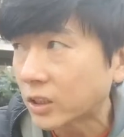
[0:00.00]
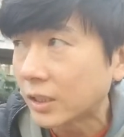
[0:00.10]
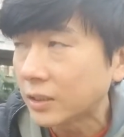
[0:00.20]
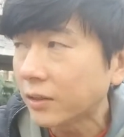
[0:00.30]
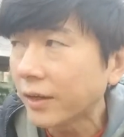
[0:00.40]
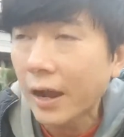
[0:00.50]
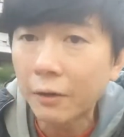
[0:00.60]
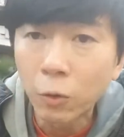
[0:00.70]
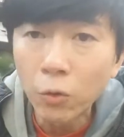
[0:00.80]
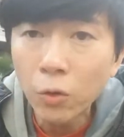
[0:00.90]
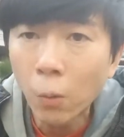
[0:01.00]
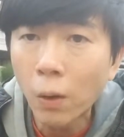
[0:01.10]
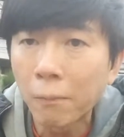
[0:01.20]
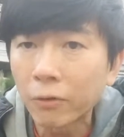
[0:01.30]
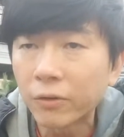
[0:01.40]
It's not that I don't know
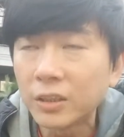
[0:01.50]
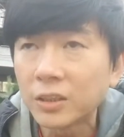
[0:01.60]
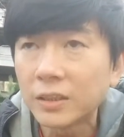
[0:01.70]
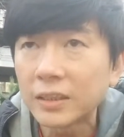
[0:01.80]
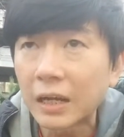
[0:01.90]
what moderation is.